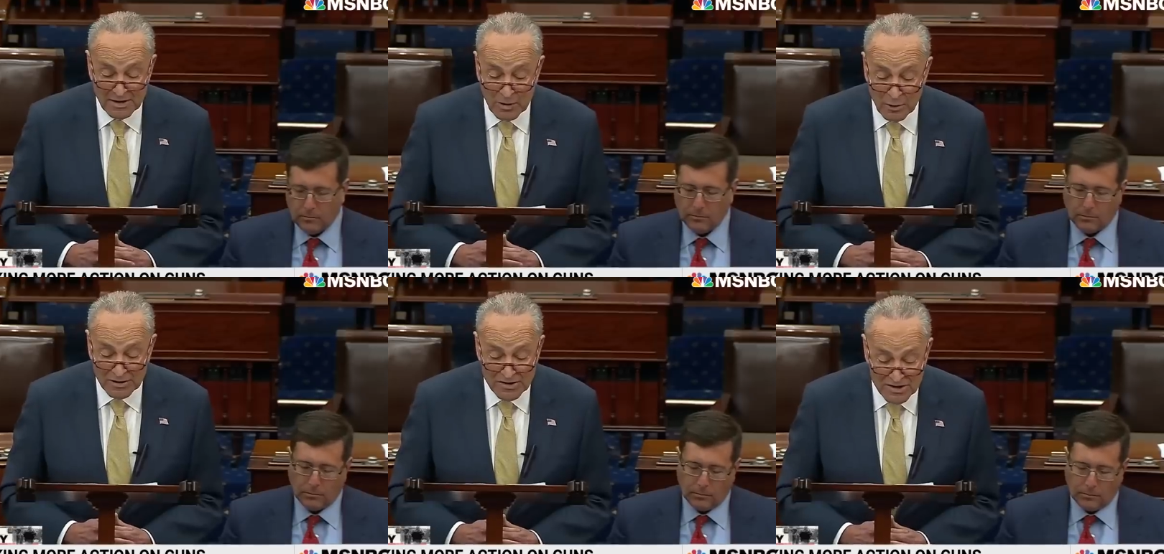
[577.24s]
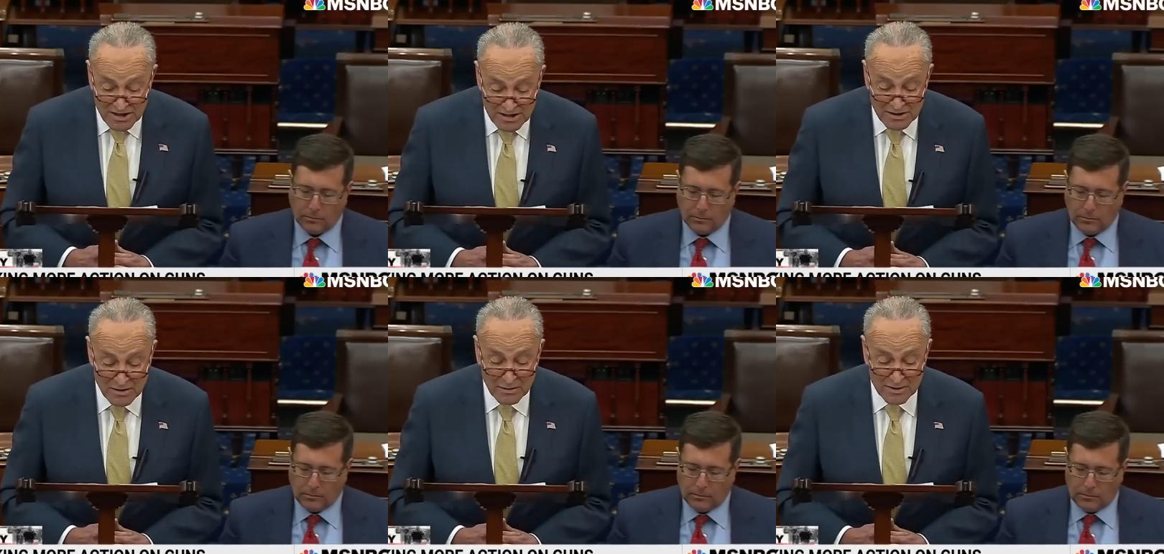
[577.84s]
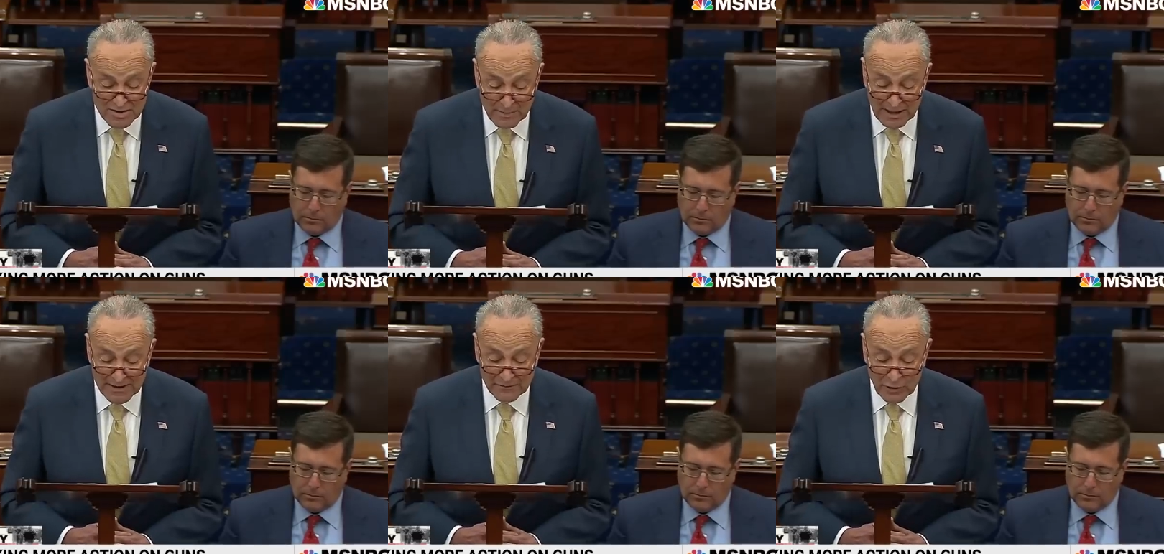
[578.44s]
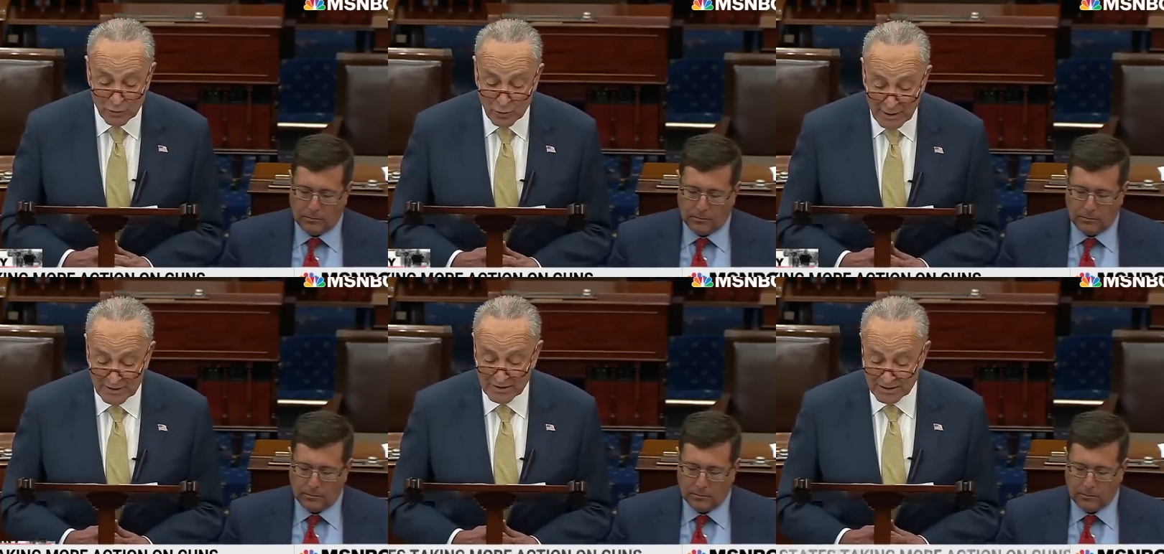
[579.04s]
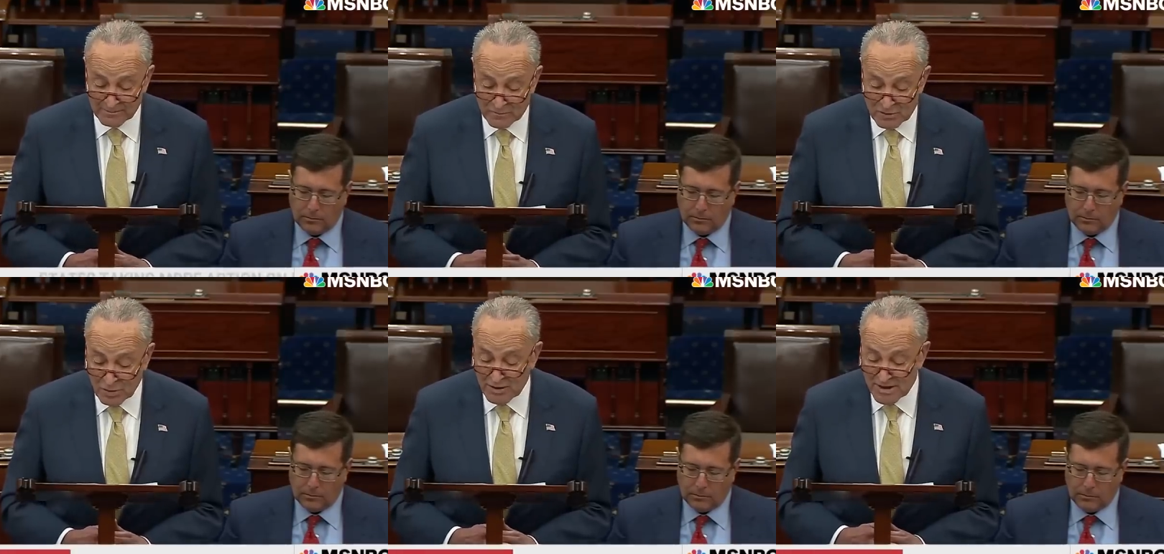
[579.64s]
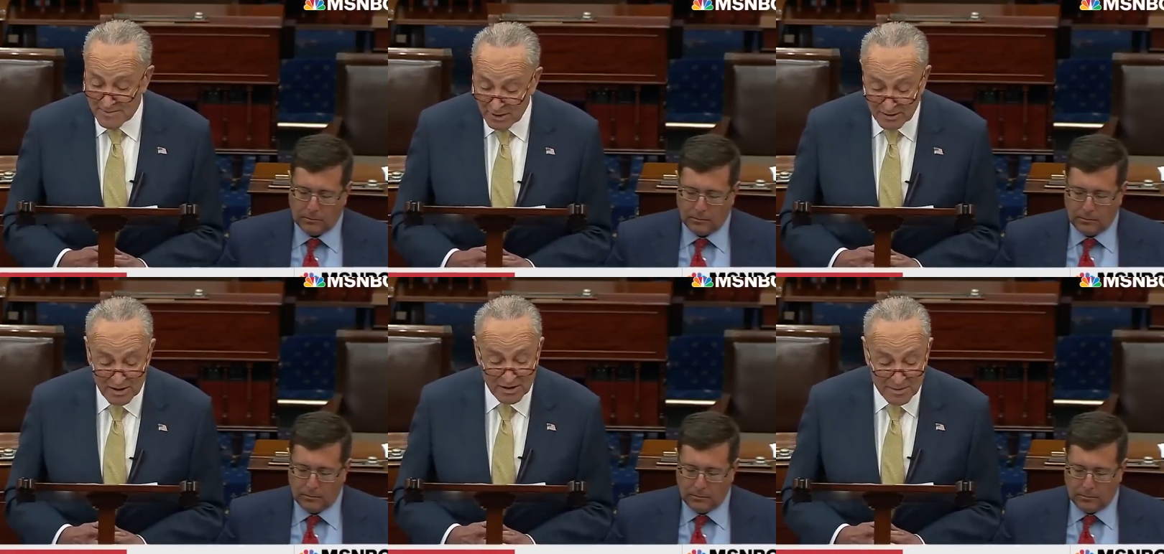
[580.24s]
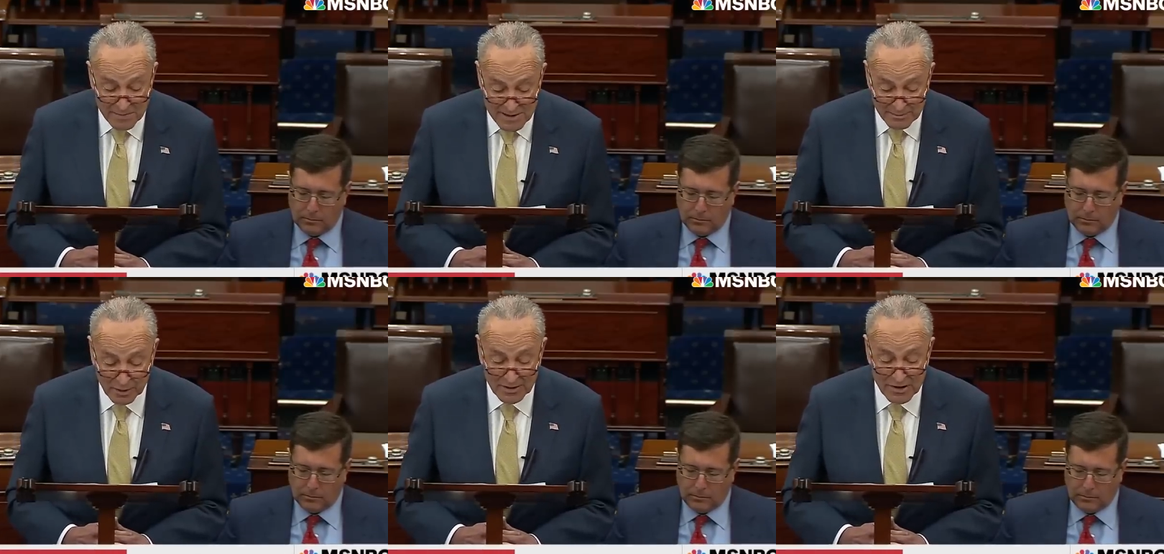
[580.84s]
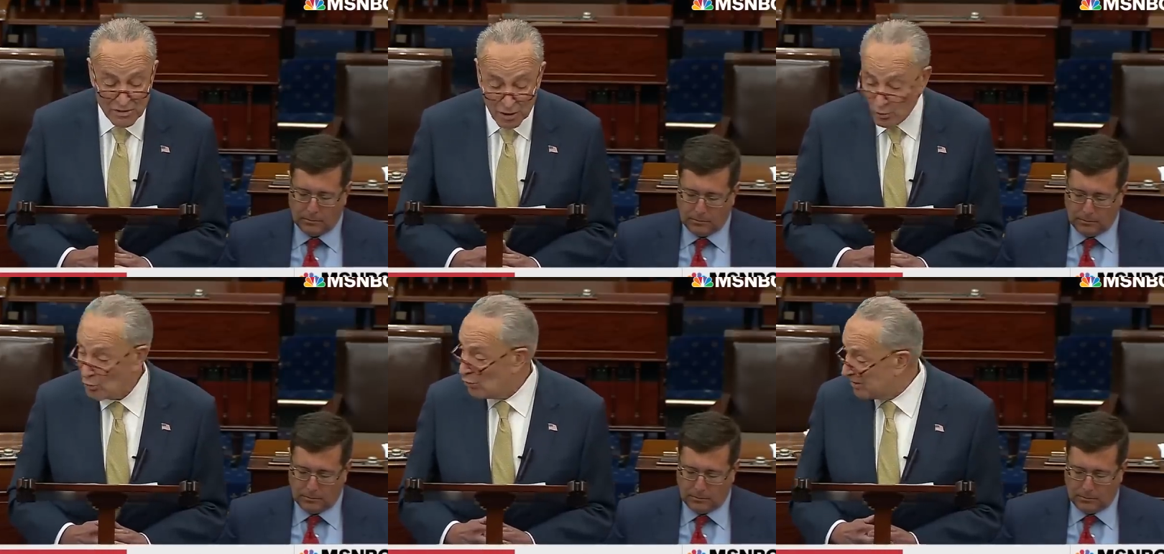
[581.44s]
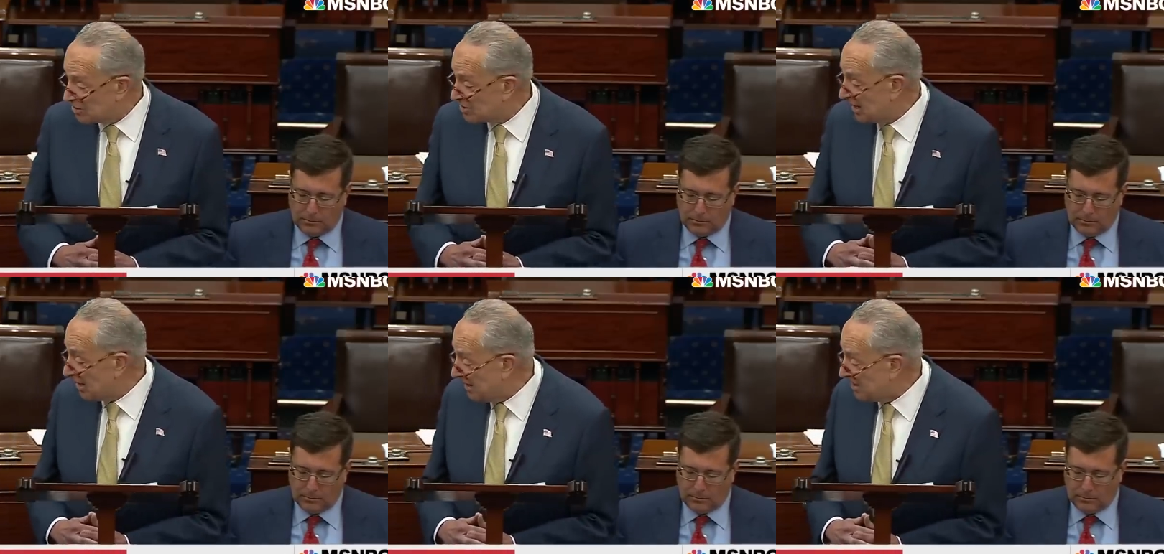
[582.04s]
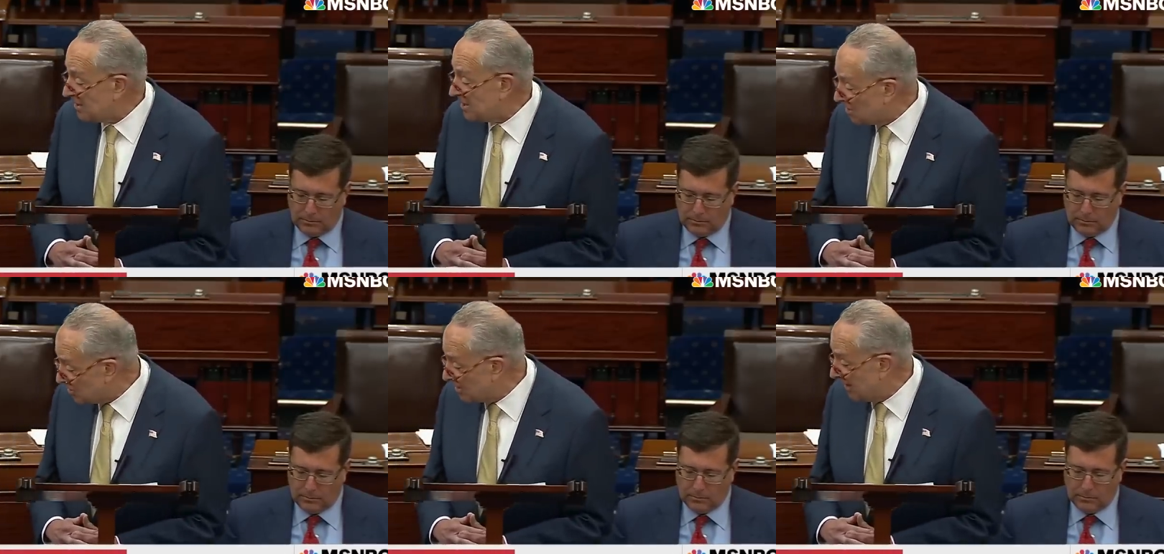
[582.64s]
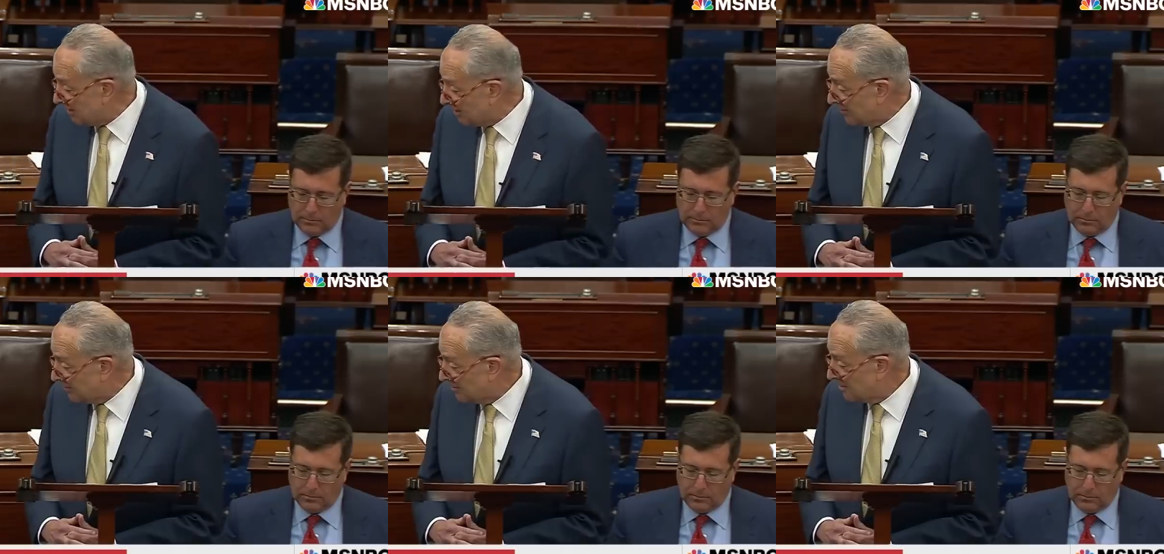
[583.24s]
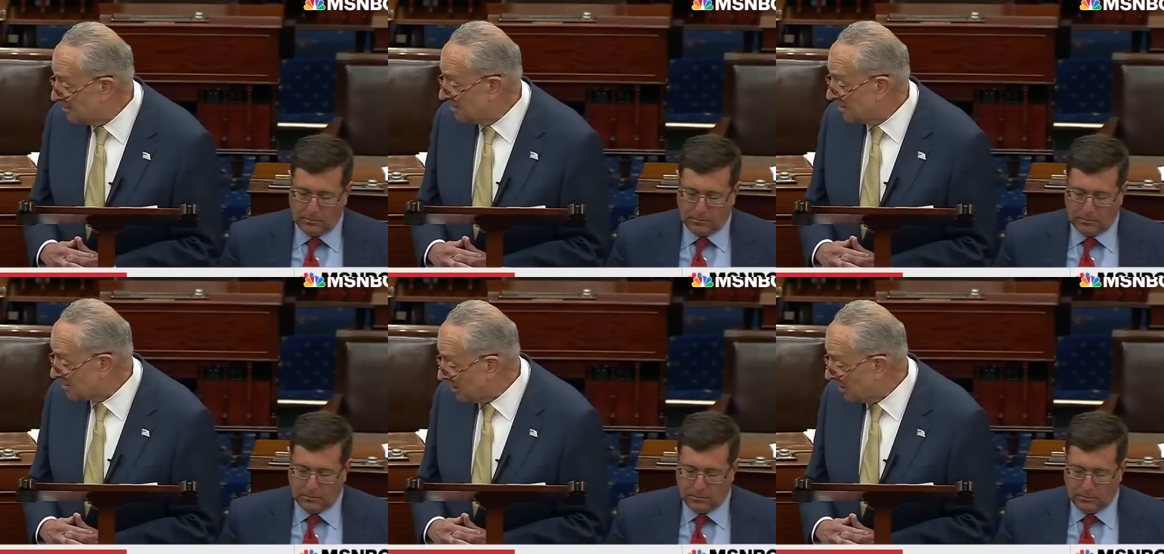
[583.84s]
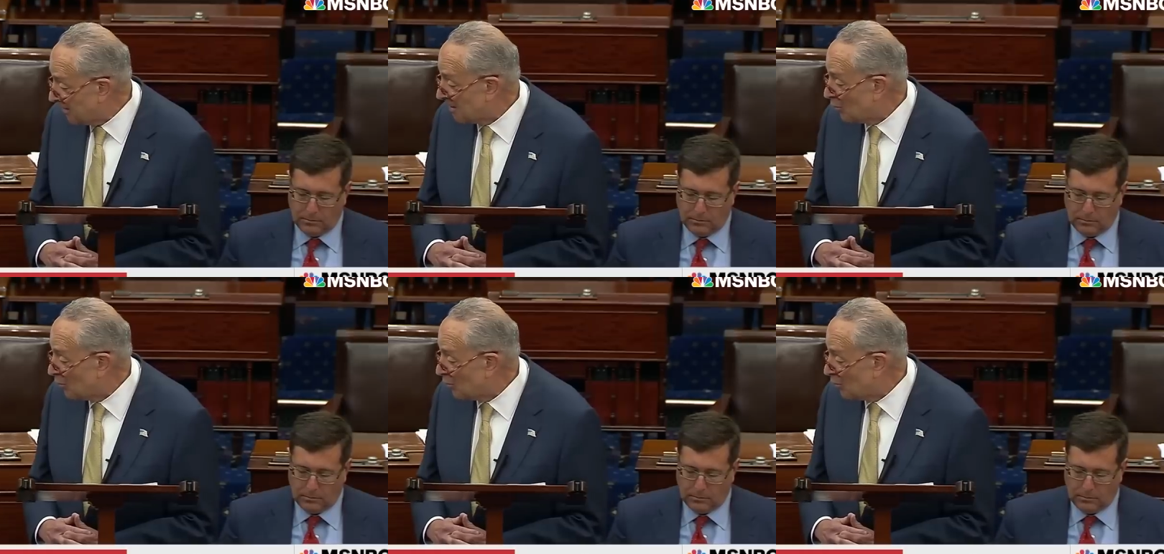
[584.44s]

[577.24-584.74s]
Speaker 1: They want to see this body vote quickly so the American people can know which side each senator is on,